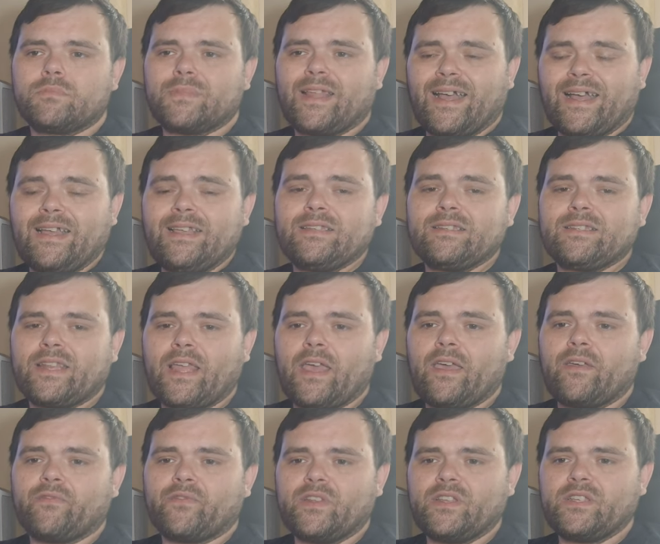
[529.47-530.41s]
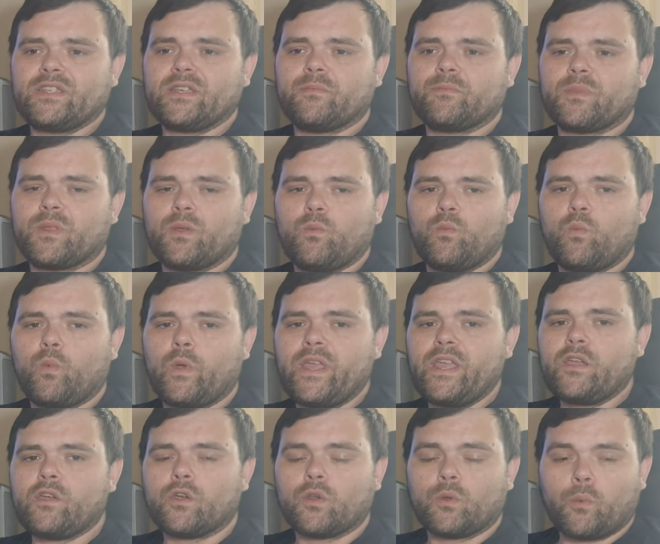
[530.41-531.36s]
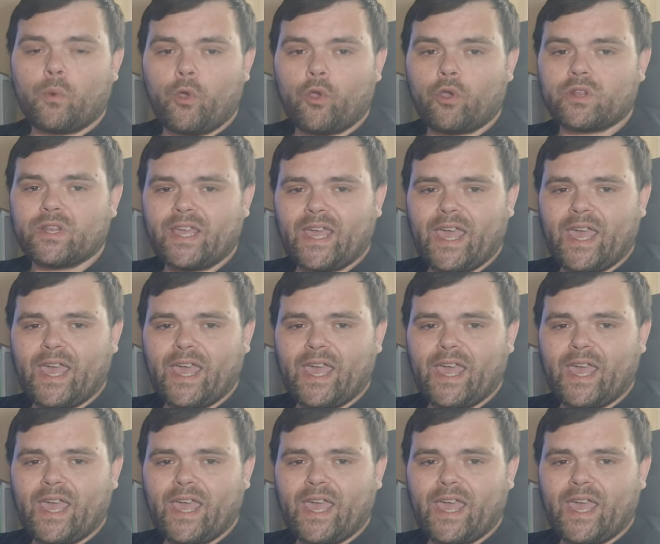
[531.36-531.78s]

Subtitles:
that is definitely something we could work